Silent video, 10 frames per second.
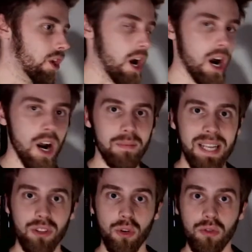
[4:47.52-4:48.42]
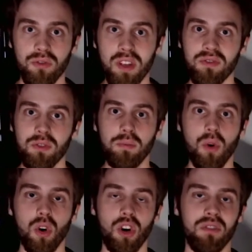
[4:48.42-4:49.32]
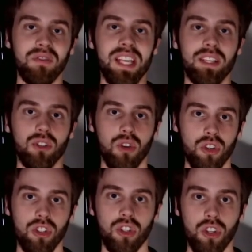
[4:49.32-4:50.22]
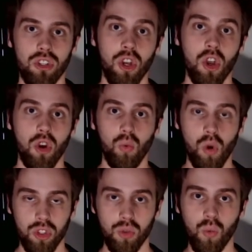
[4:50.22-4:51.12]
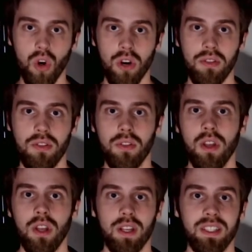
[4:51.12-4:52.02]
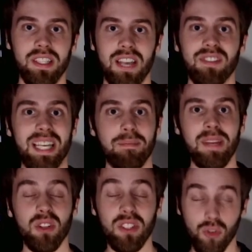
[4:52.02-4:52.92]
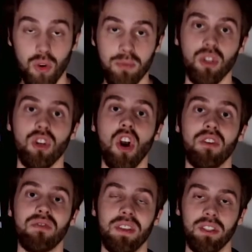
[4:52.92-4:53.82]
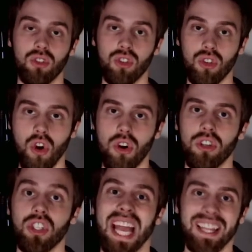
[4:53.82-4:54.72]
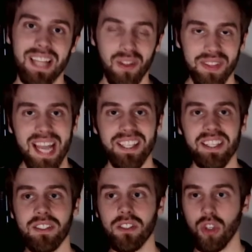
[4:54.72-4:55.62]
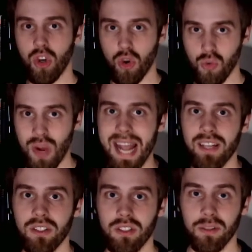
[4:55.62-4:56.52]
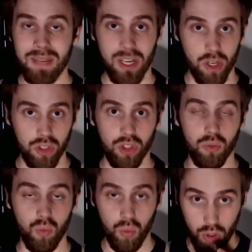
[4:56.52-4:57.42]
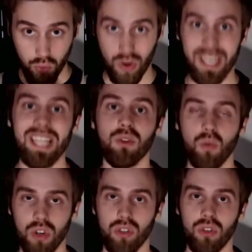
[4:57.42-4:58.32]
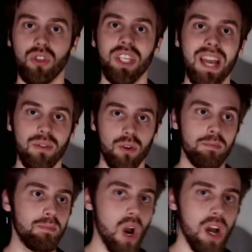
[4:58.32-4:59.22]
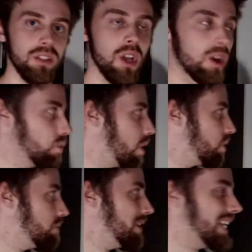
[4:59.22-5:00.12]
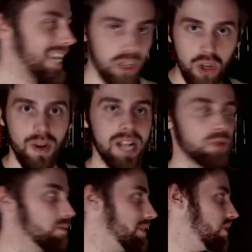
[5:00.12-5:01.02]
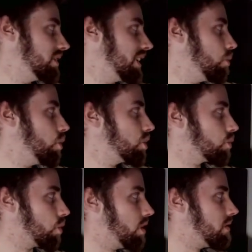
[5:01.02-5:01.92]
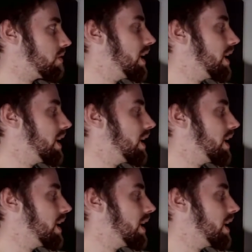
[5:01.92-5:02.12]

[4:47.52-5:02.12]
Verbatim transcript: um, in the fifth book of the excursion, Wordsworth gives a meta description of this church. Now that is correct because the related words are together, but what would be incorrect would be to say Wordsworth